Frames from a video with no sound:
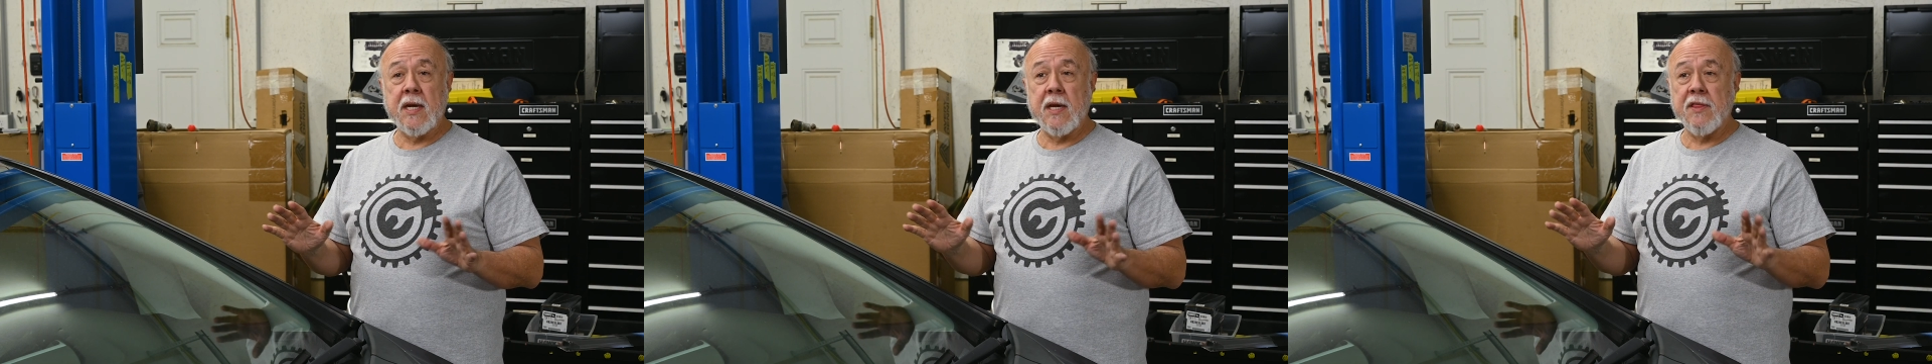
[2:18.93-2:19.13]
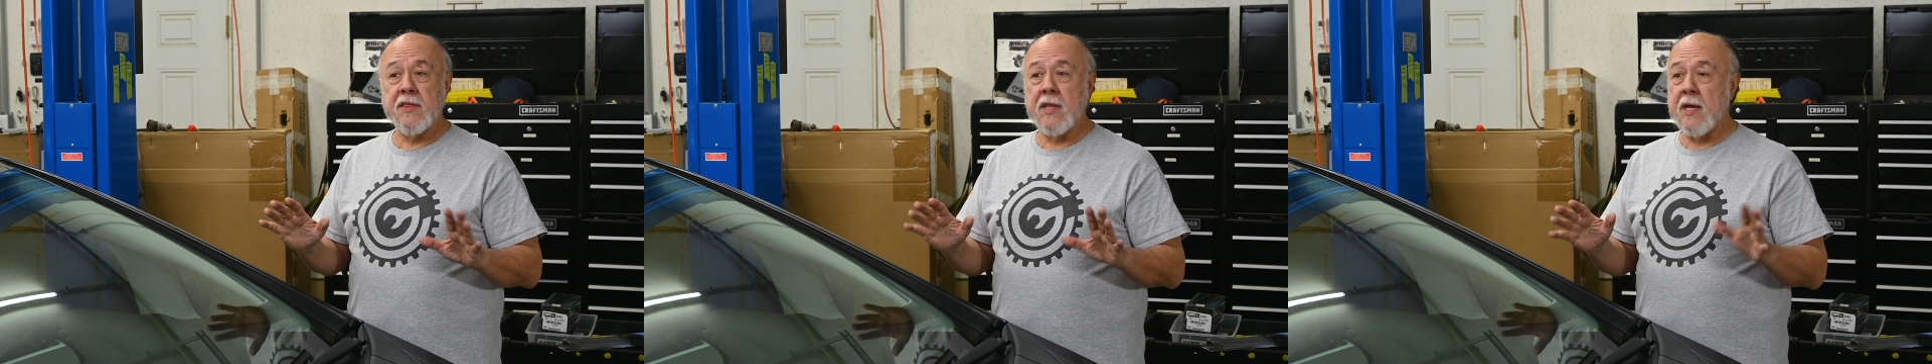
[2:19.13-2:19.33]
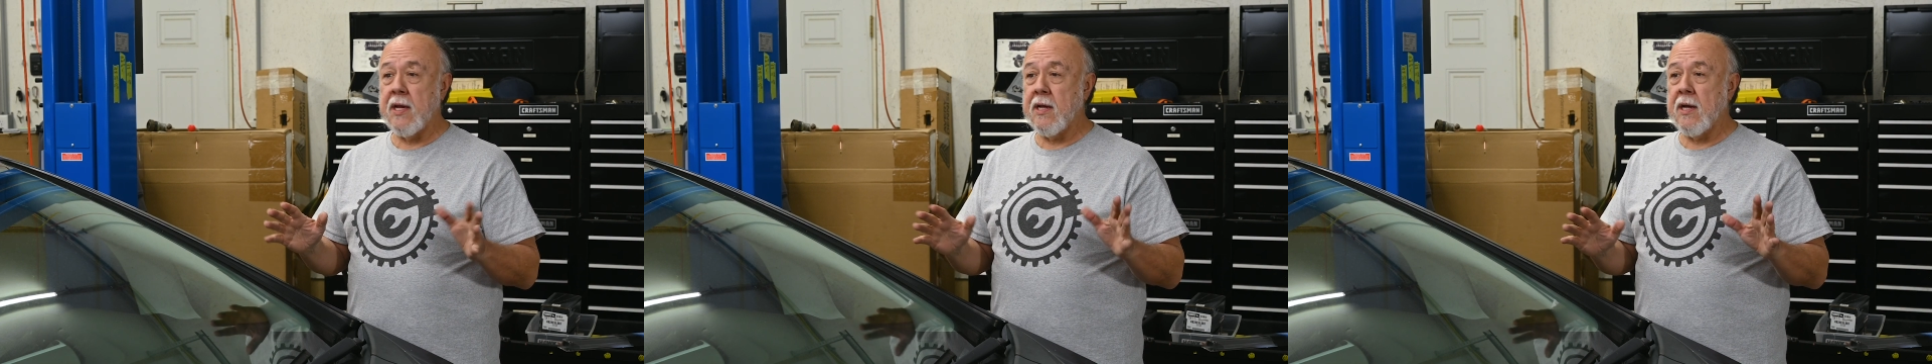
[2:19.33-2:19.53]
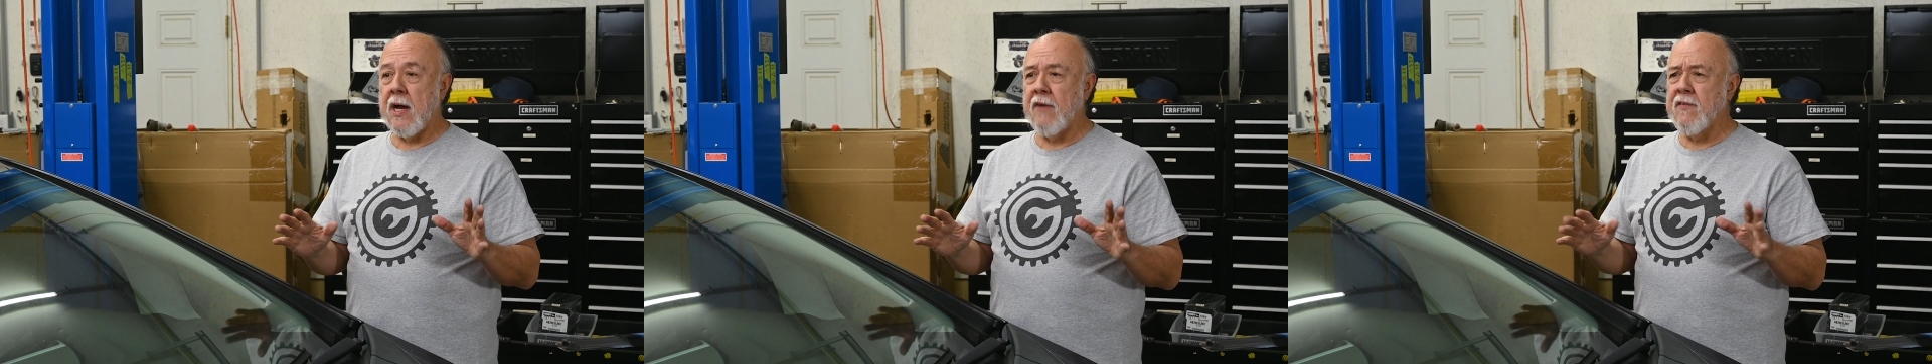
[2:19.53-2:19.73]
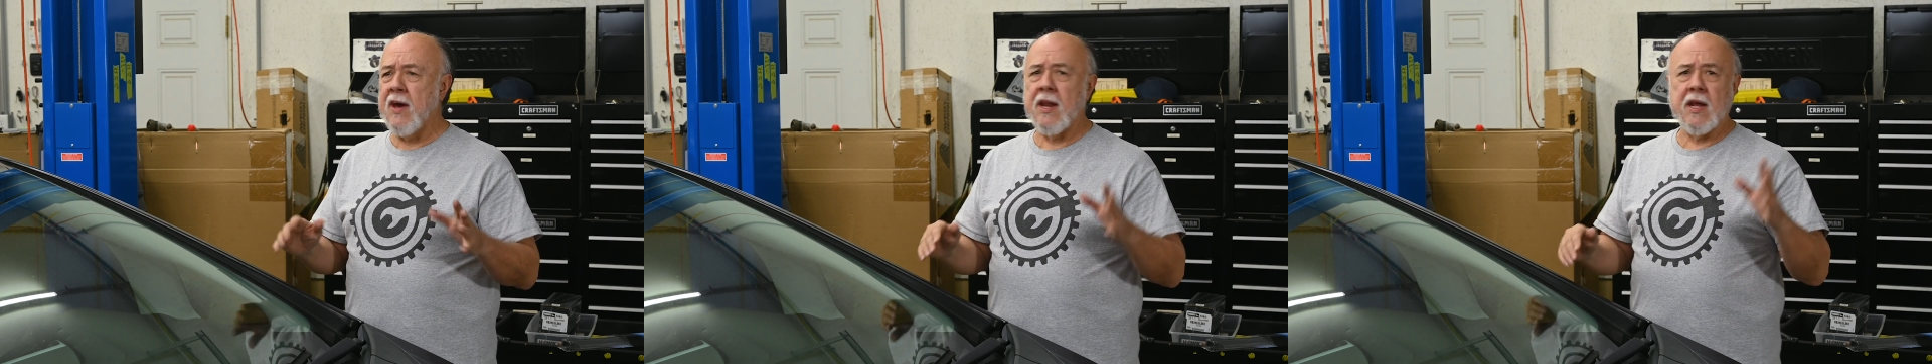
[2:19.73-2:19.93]
I think
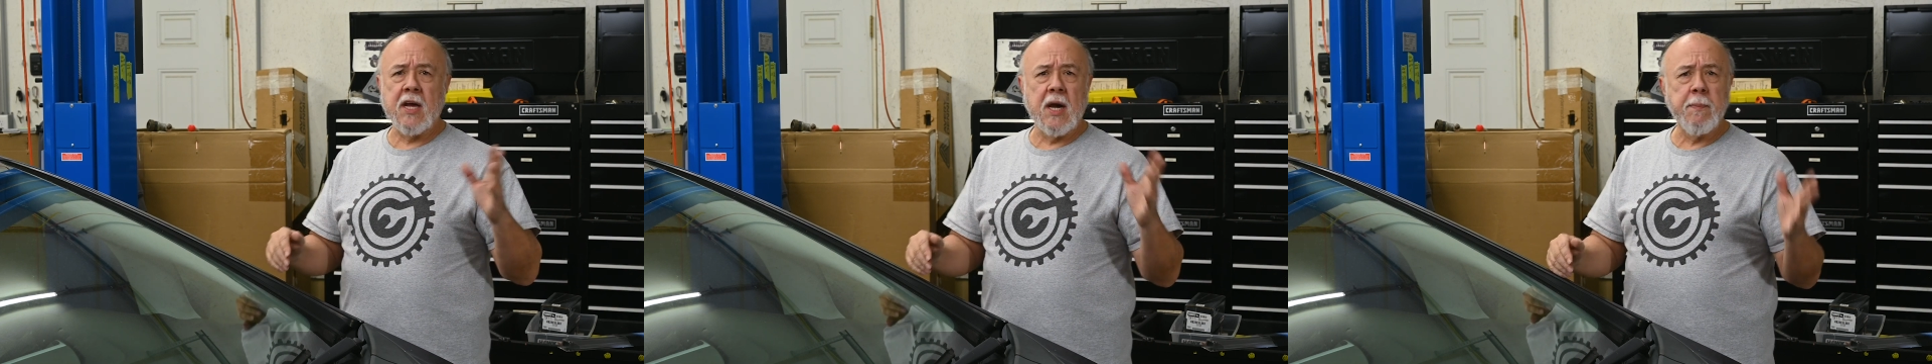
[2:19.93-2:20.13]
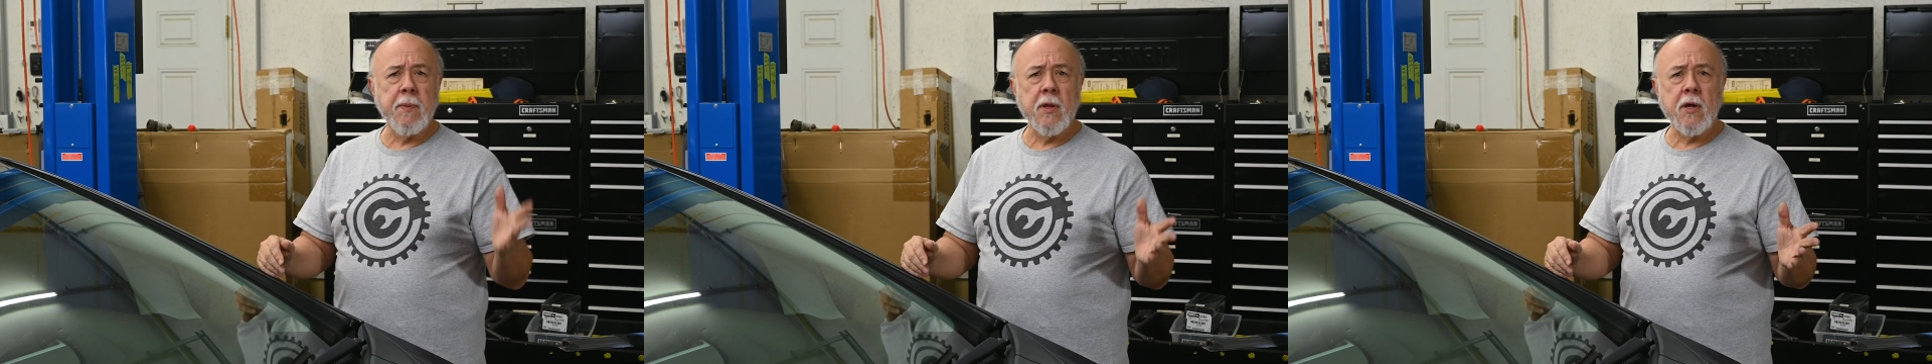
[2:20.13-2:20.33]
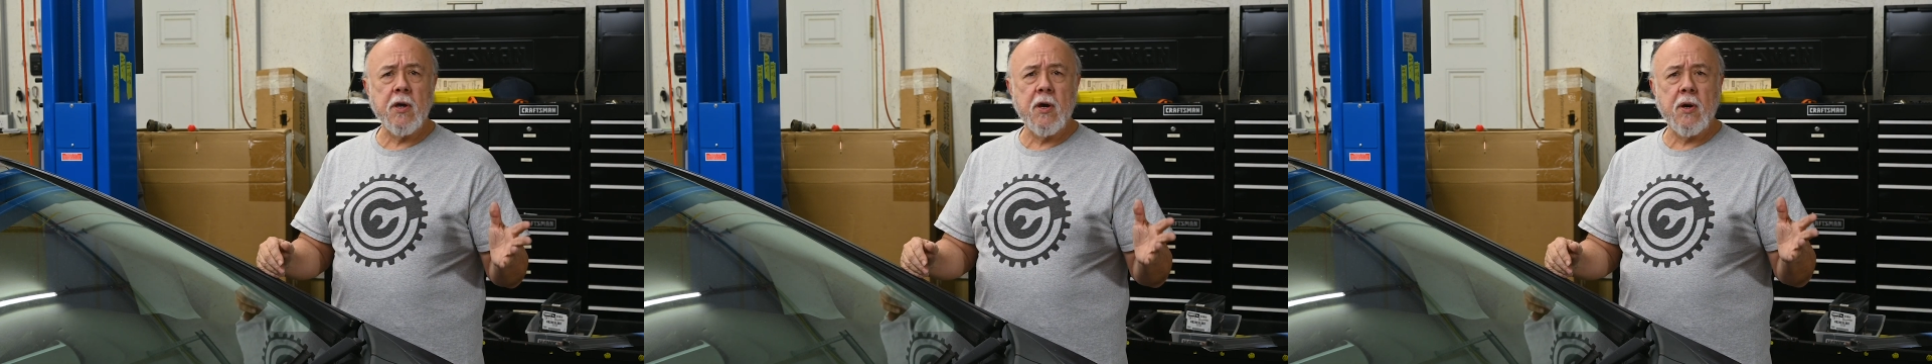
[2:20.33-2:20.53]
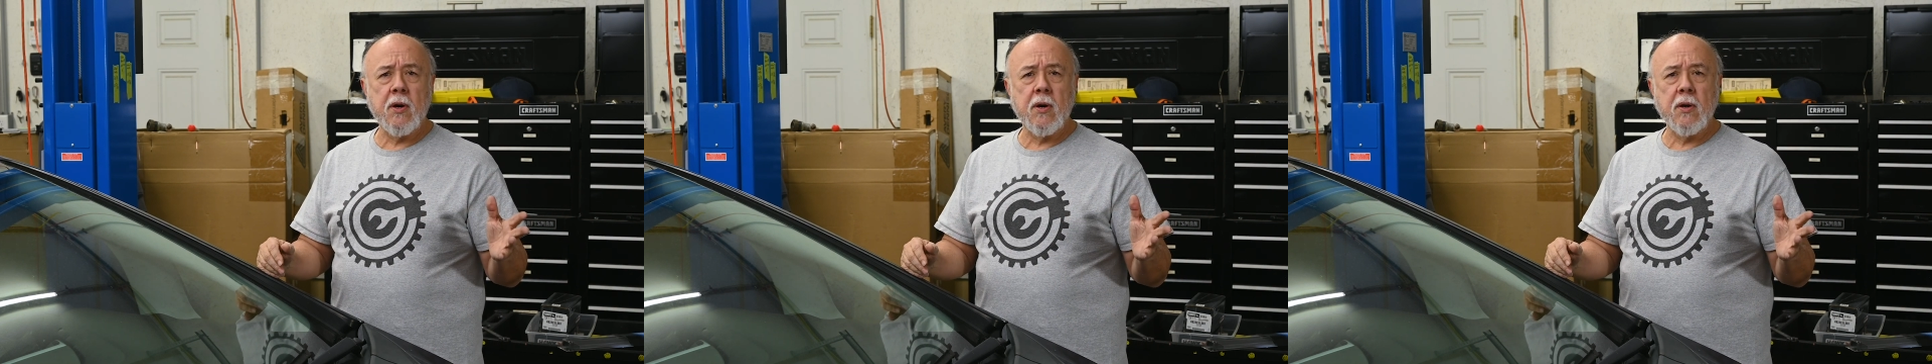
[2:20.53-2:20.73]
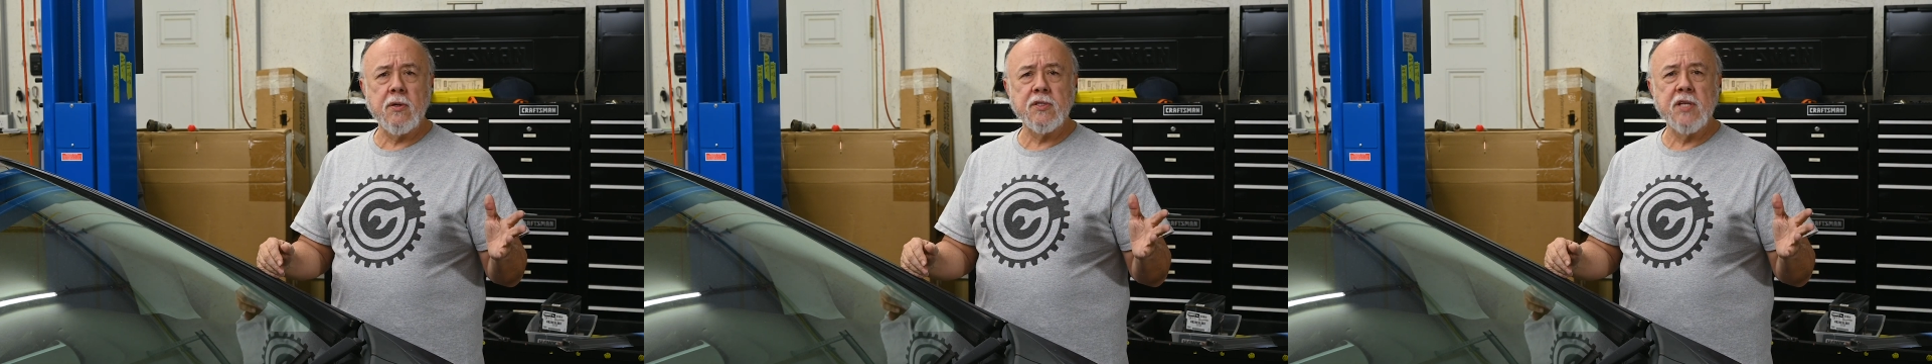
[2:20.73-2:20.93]
I've got a couple of
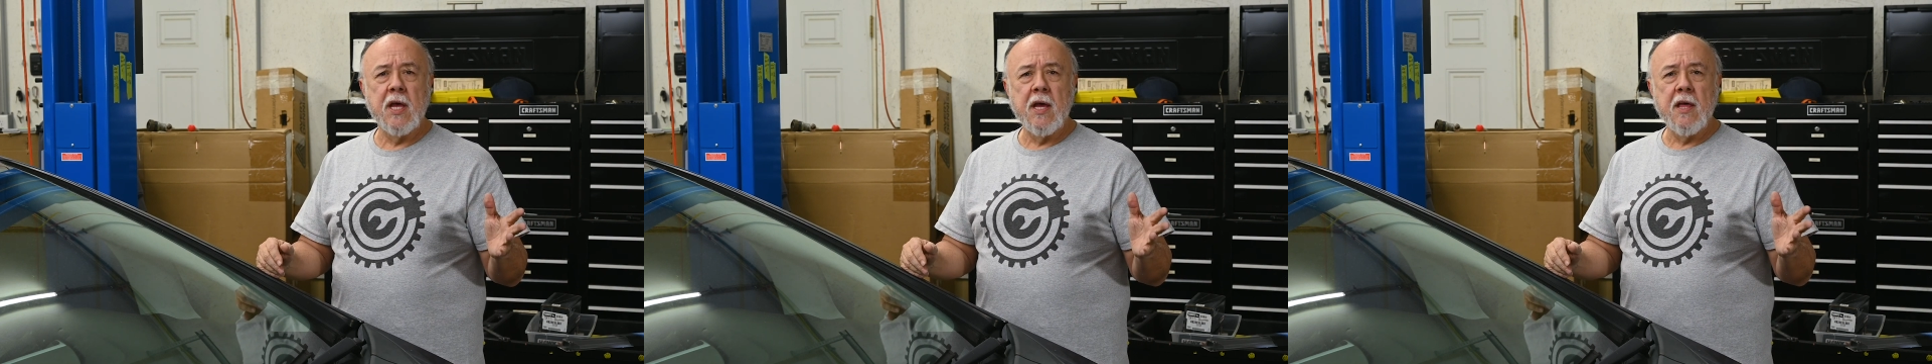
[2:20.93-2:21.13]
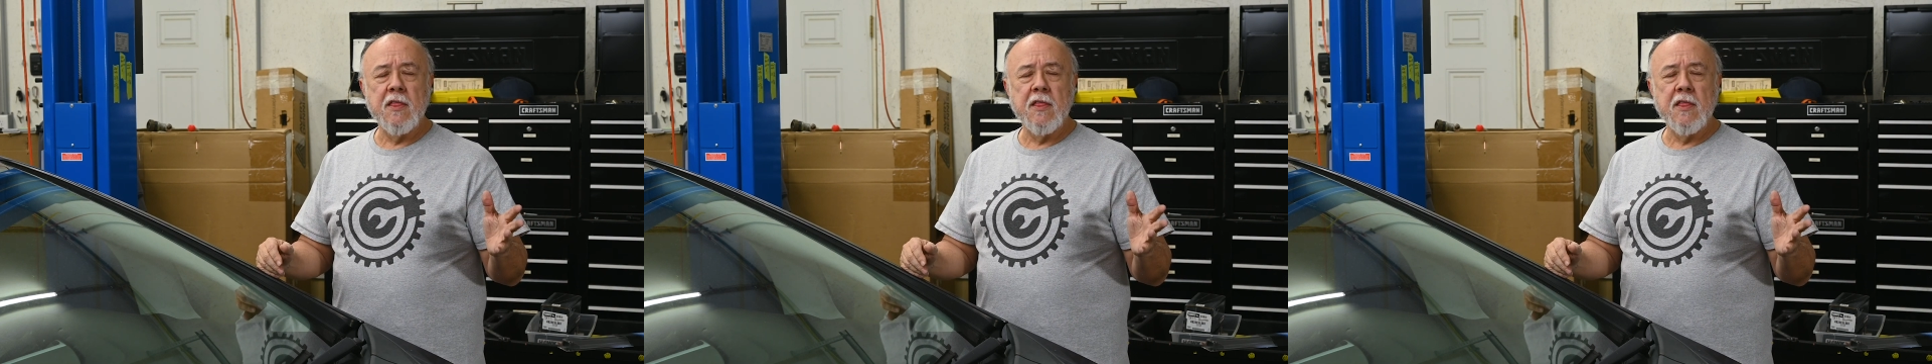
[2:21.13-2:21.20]
cars